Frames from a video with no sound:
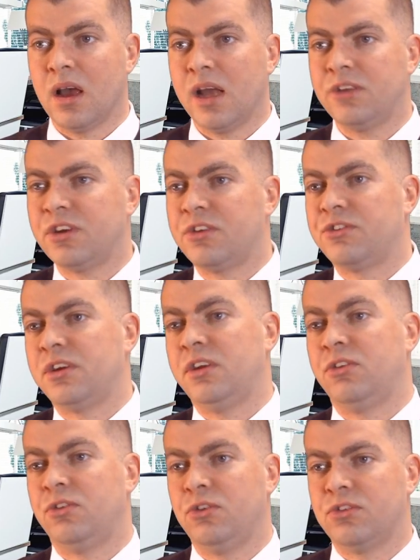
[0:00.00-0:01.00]
H S
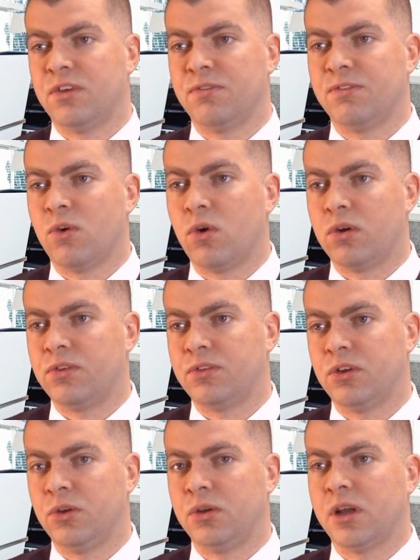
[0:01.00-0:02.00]
G two seventy-four is
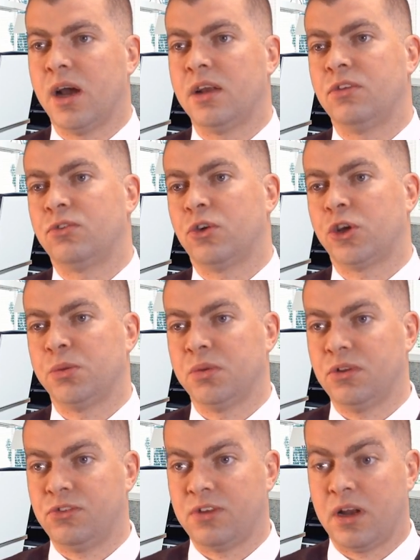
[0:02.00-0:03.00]
the new guidance
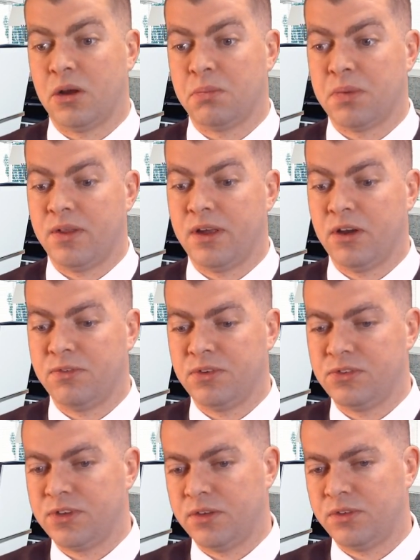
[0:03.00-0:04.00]
document set out by the Health
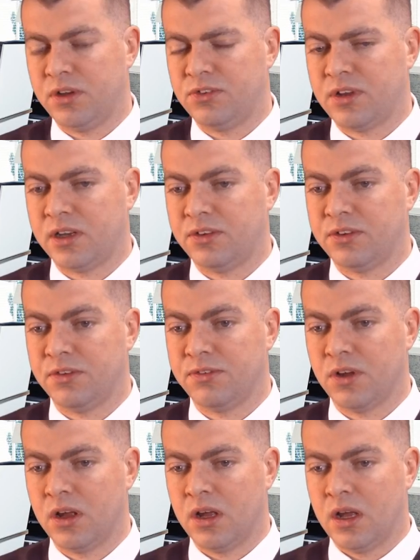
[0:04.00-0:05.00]
and Safety
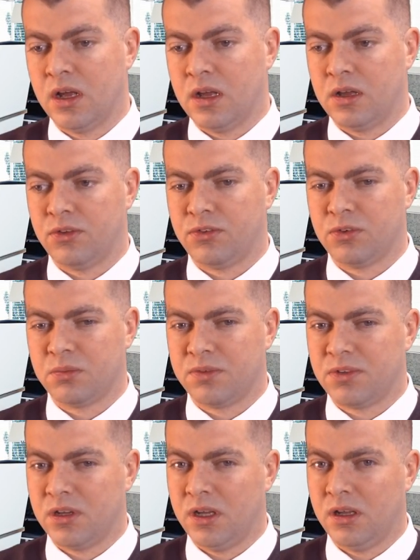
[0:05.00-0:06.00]
Executive. Some
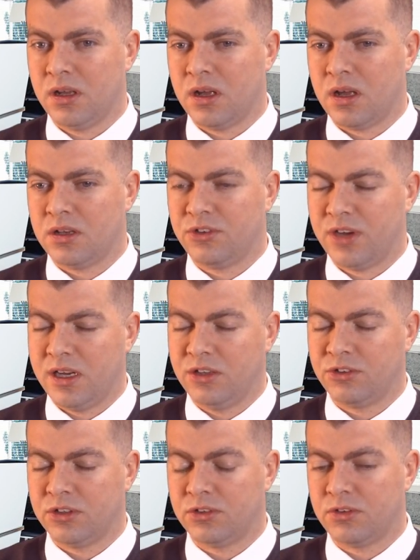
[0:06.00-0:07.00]
of the uh,
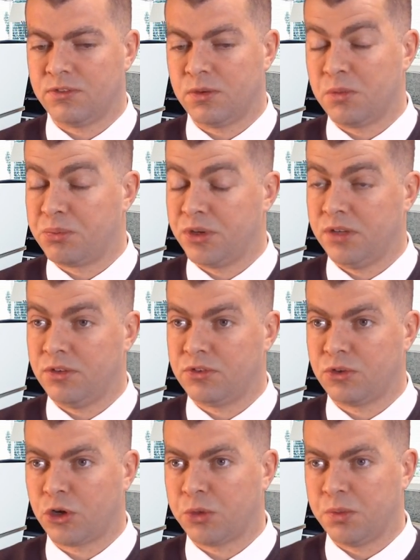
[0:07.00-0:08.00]
changes from the previous
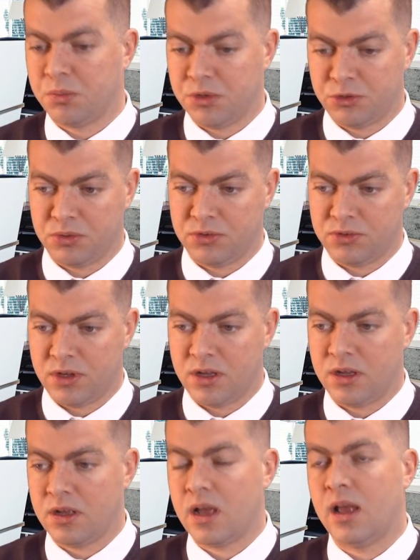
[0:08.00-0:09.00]
document, which was
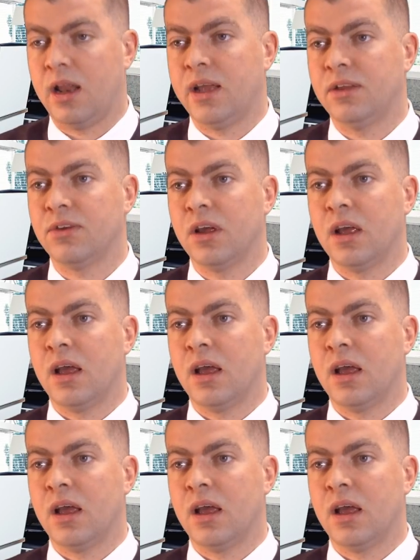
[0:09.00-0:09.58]
uh, L eight,